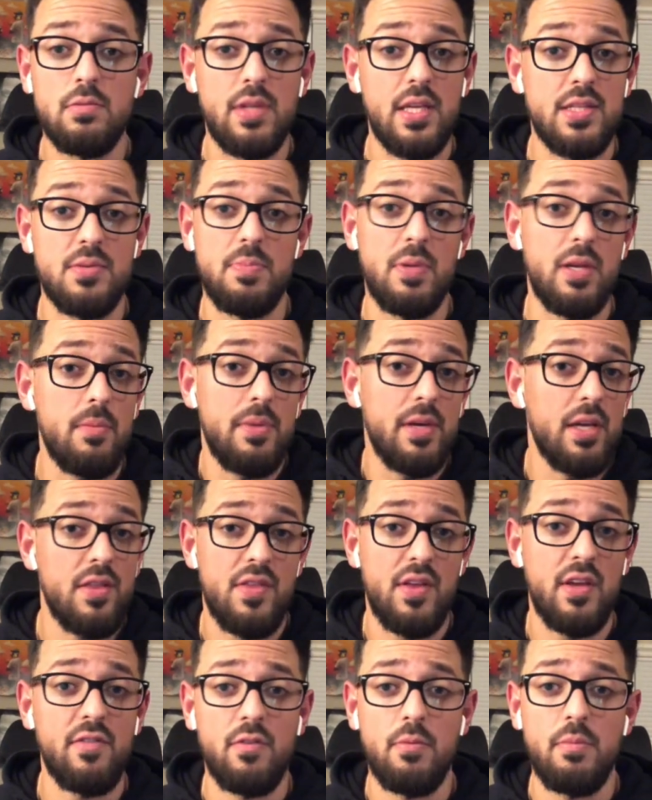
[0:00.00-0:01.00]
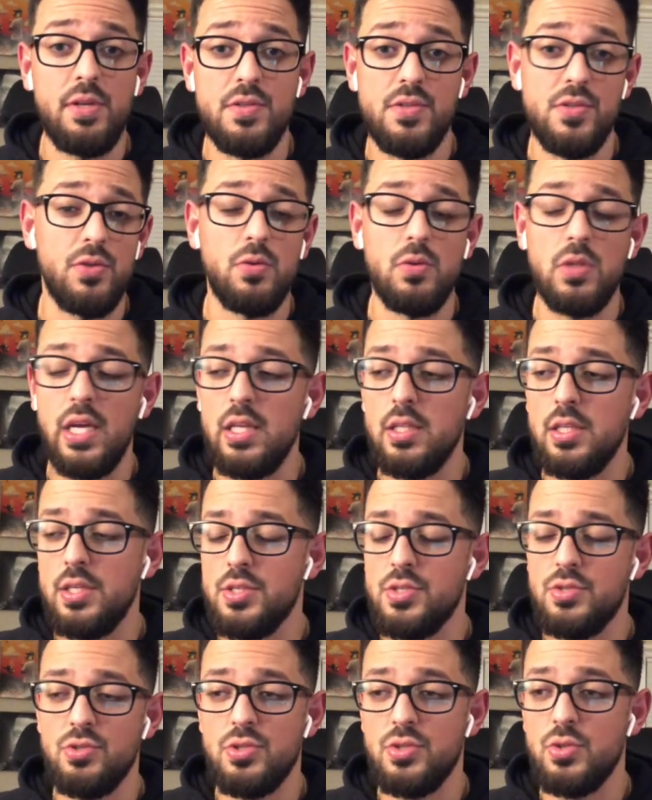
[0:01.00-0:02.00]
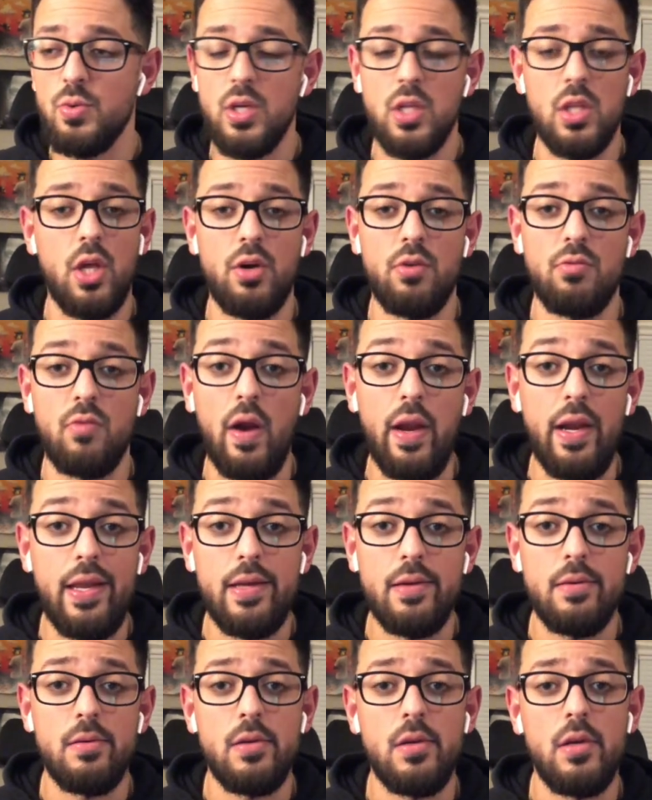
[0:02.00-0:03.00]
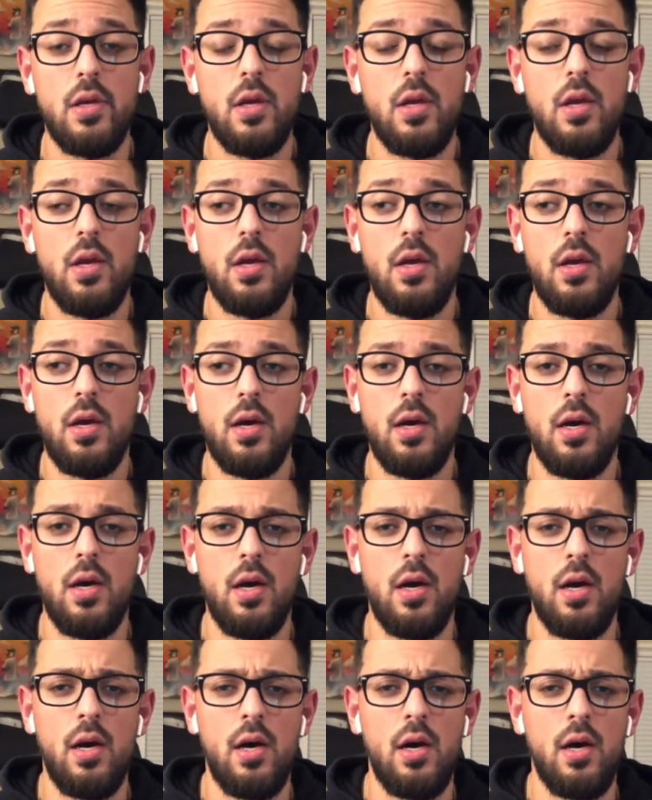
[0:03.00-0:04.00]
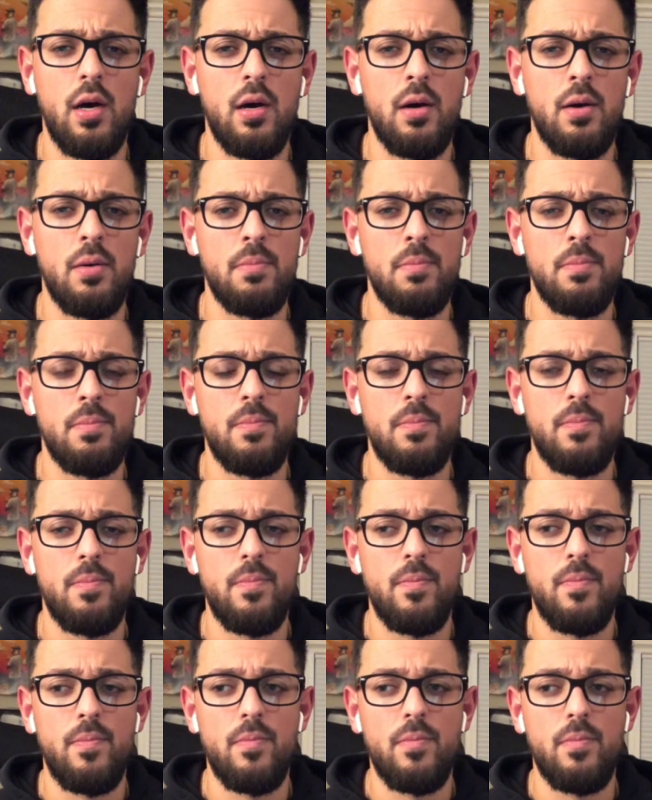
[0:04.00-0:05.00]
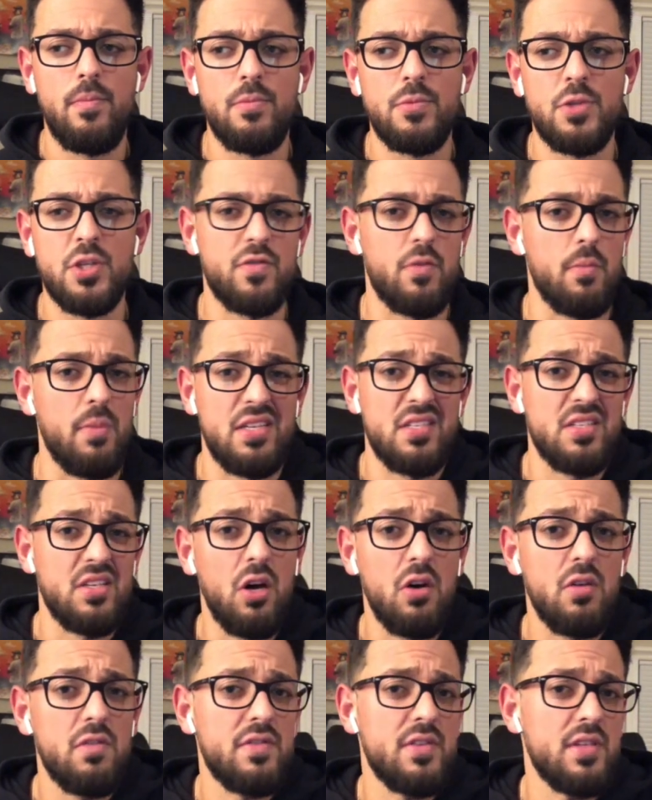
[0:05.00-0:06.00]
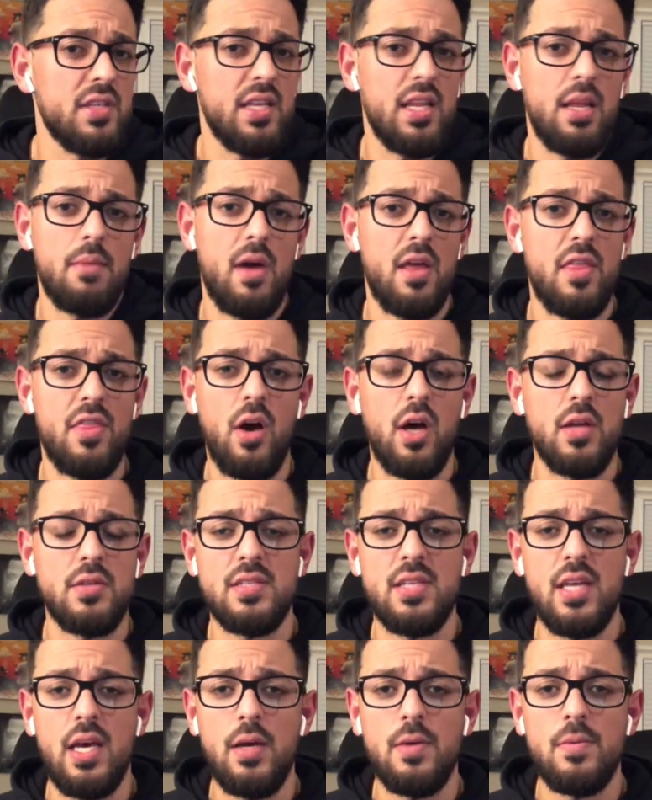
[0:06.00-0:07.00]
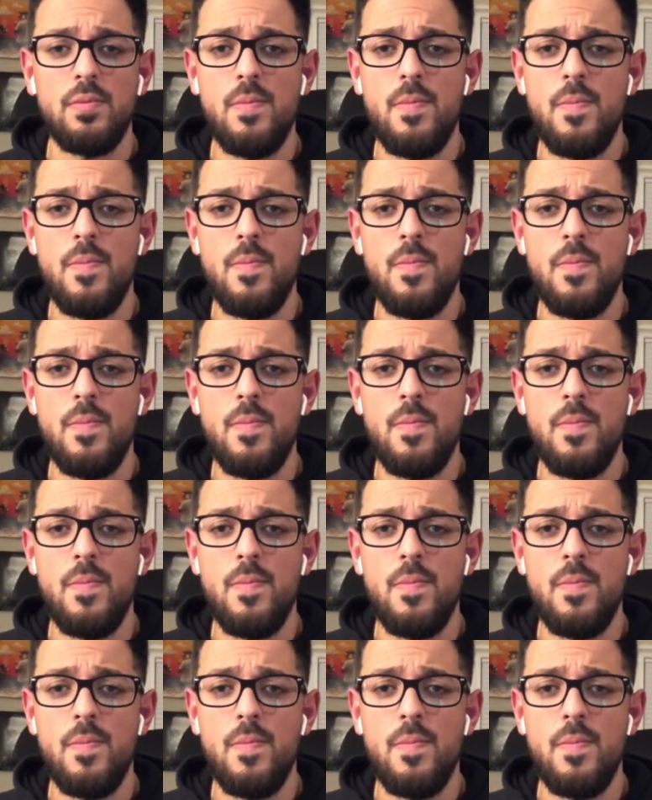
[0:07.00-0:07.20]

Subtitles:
That's been a big thing for me too lately, is just doing a lot of writing, just for myself and getting my thoughts down,